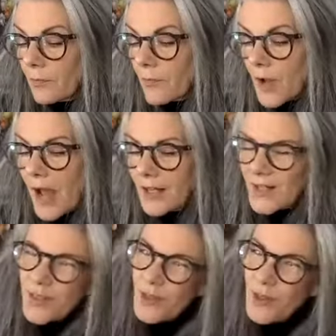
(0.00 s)

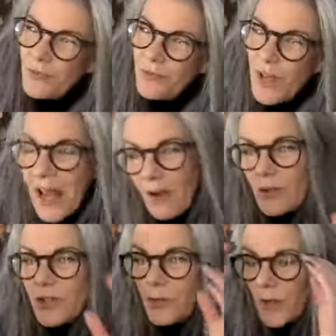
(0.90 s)
it's sort of, your hair will
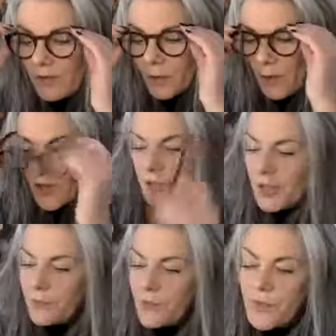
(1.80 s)
do whatever you want it to.
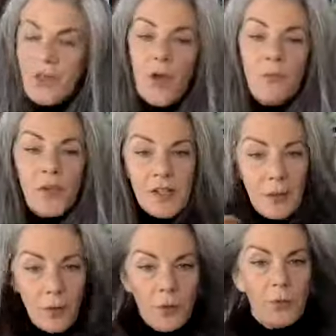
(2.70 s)
So because I'm
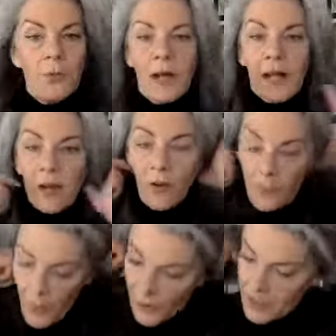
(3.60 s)
going to put my hair in a
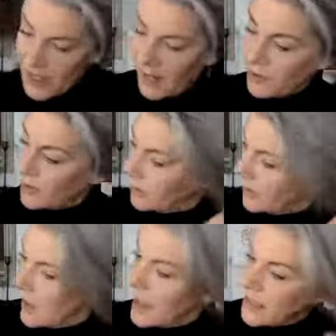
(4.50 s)
ponytail,
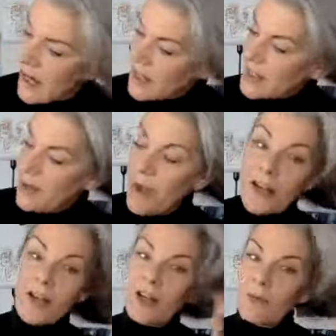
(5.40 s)
yes, I'm
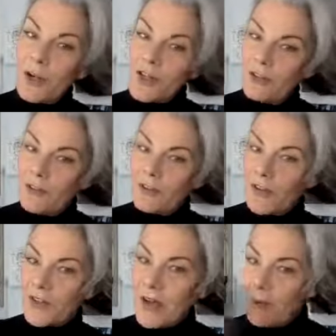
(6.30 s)
actually going to brush it for the
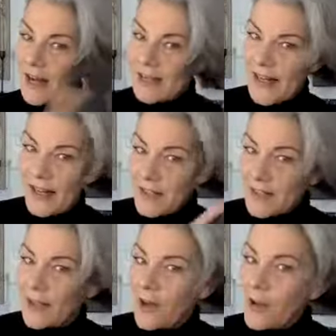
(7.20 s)
first time in 8 days,
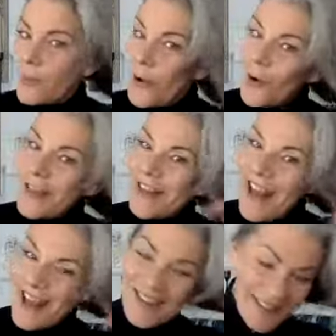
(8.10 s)
but only the
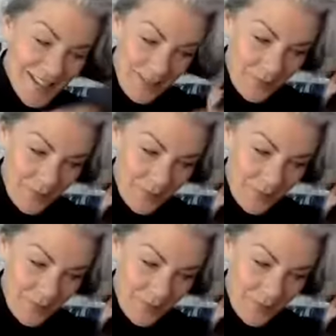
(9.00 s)
ends.